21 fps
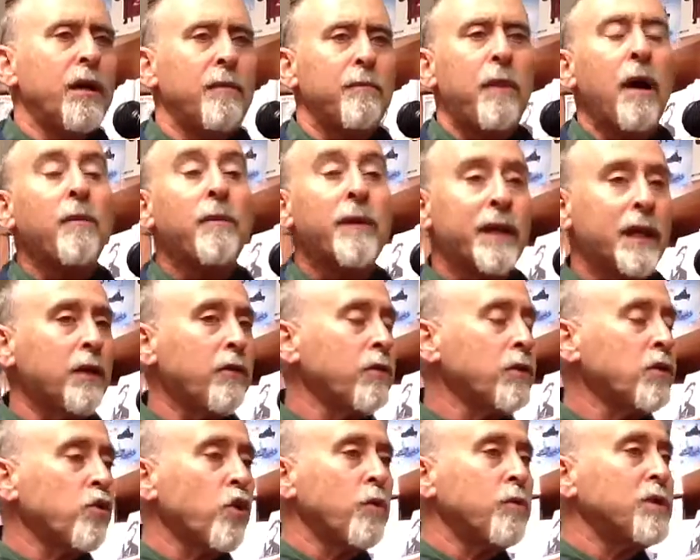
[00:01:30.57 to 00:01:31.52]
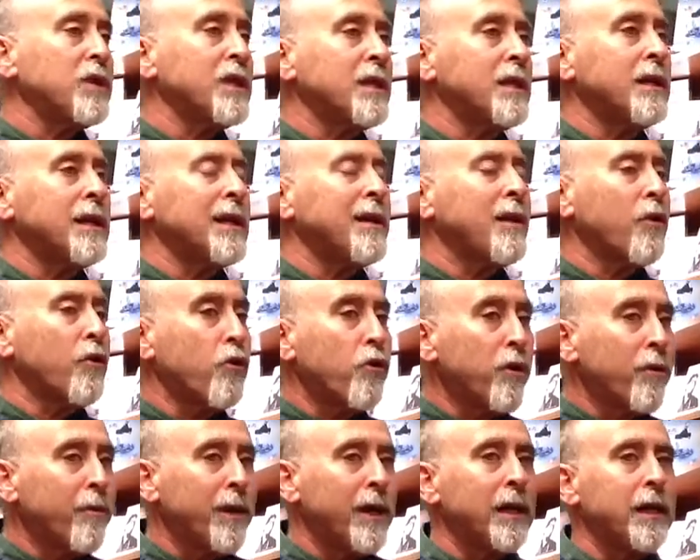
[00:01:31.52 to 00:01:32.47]
Public interest groups can
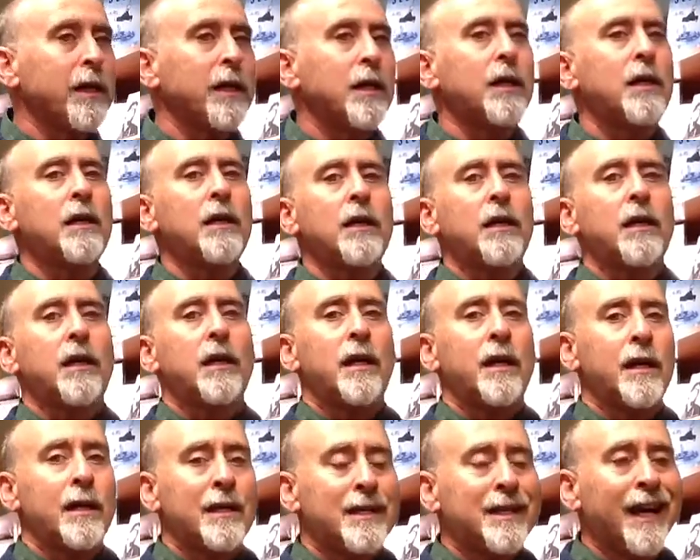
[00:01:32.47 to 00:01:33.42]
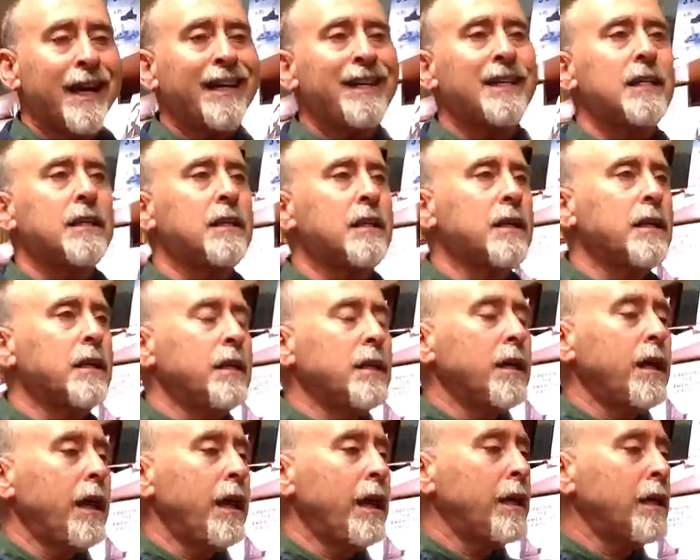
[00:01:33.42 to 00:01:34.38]
criminally indict
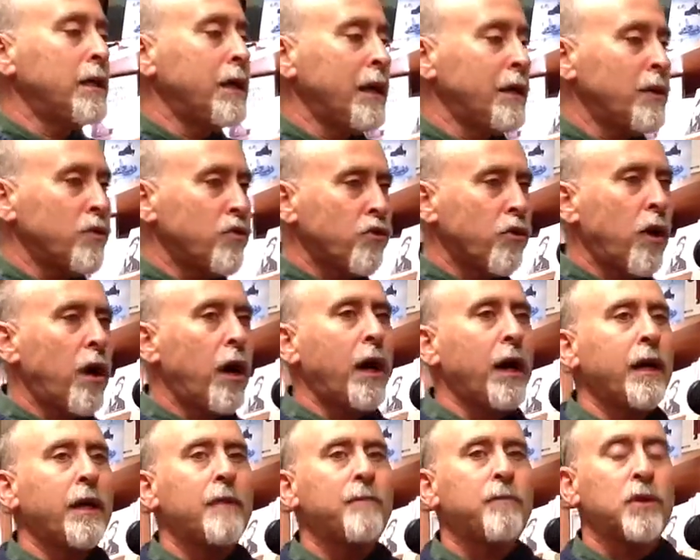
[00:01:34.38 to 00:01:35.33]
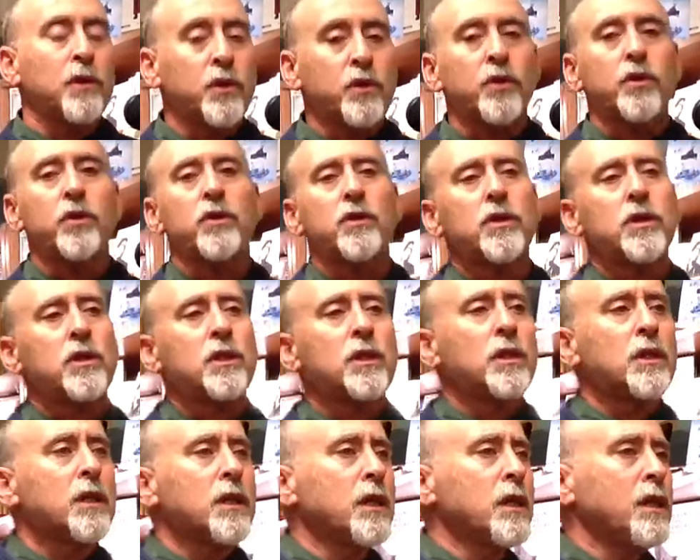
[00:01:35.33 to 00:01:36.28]
and try polluters.
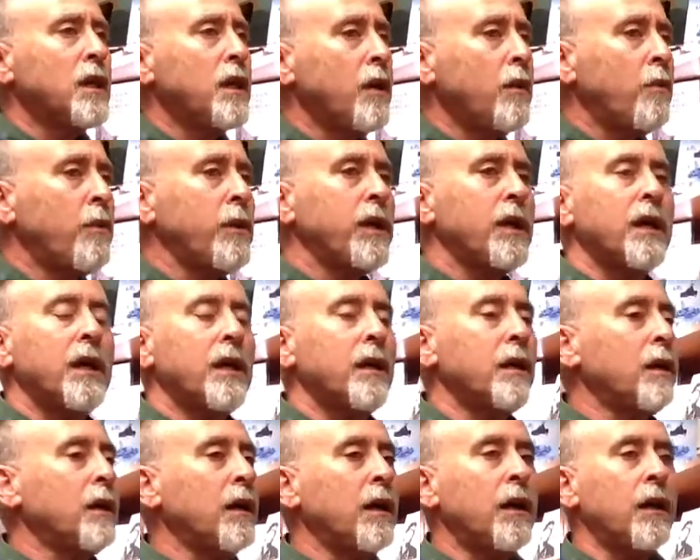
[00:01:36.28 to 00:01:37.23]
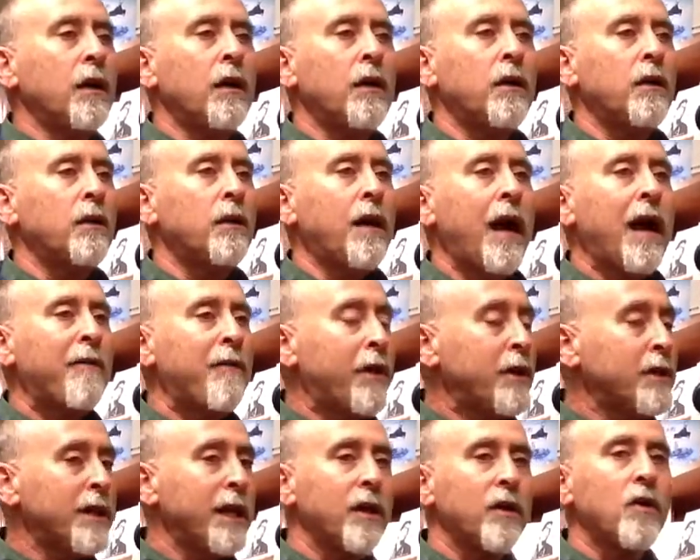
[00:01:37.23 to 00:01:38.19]
We can have our
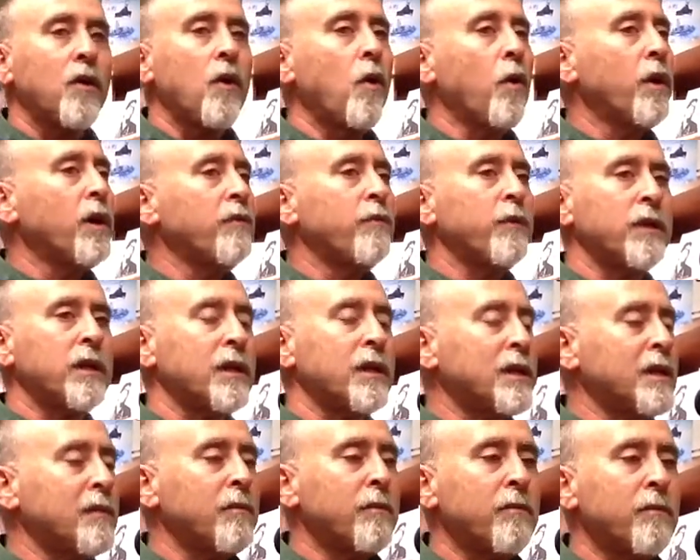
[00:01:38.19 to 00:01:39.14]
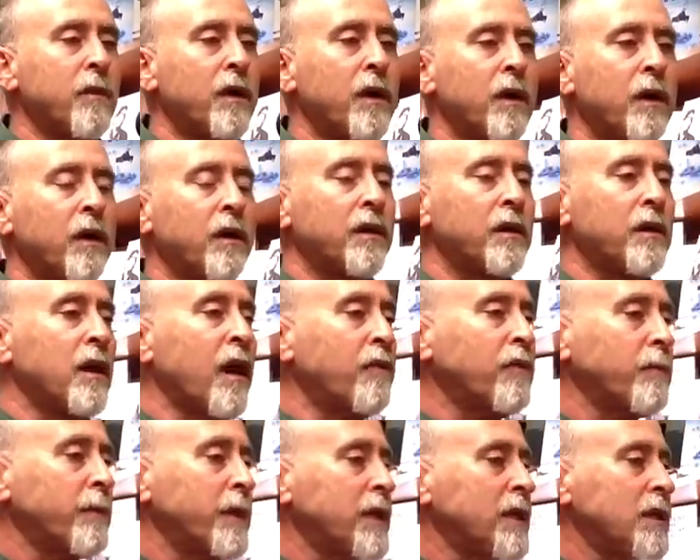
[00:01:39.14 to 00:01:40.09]
day in court if we think the
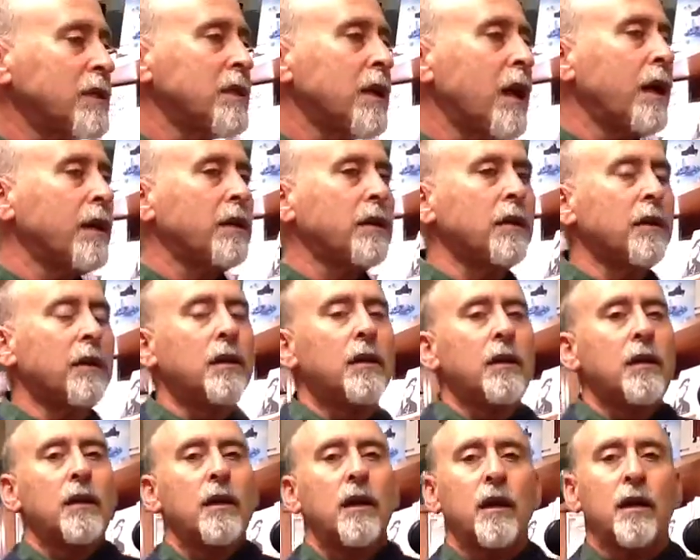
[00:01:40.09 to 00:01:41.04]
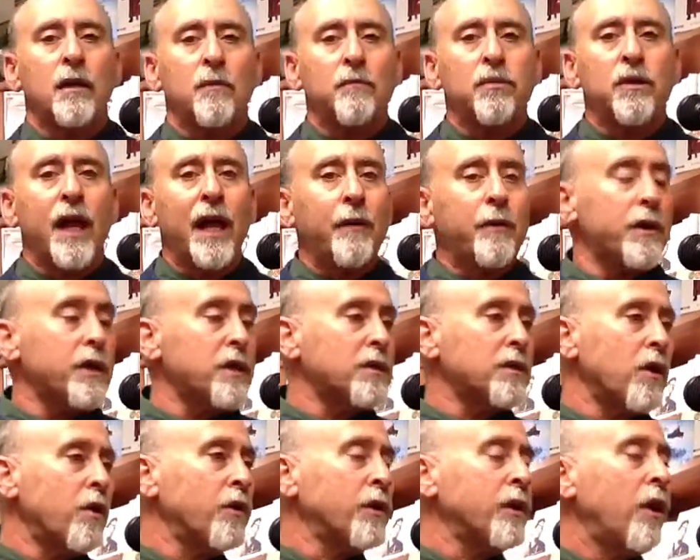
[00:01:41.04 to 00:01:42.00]
government is not complying with its
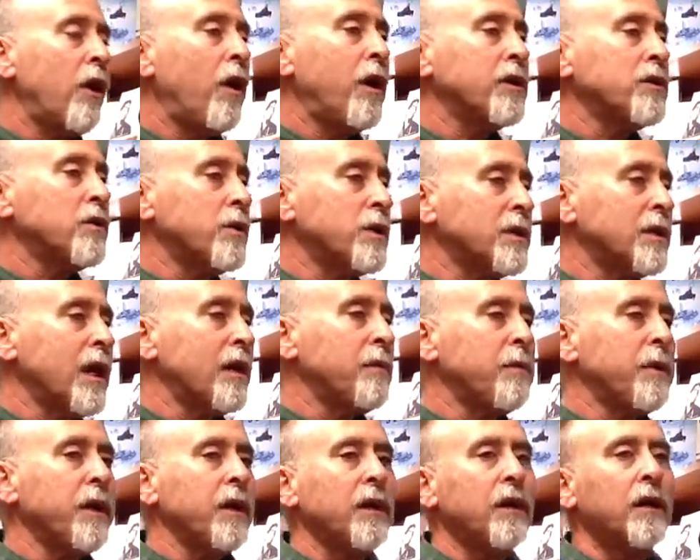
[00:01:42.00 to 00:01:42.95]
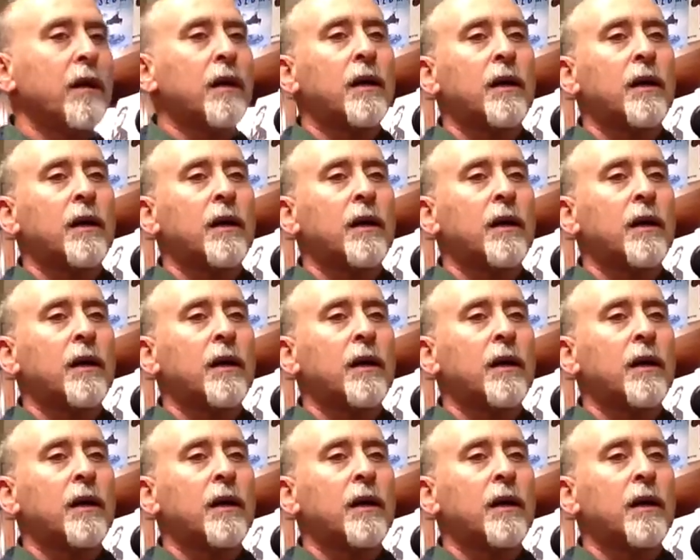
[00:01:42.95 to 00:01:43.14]
own laws or is not being